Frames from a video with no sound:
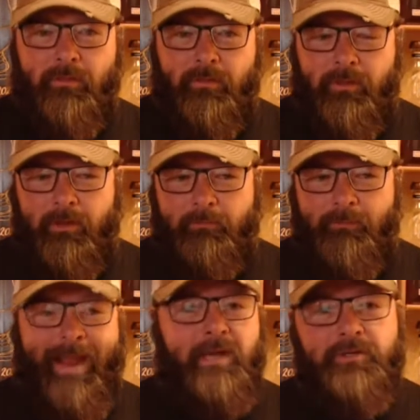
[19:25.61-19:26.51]
The
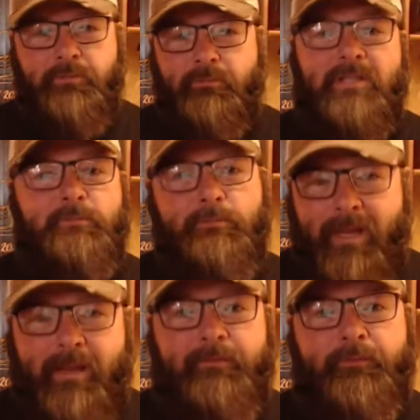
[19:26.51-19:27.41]
mash must be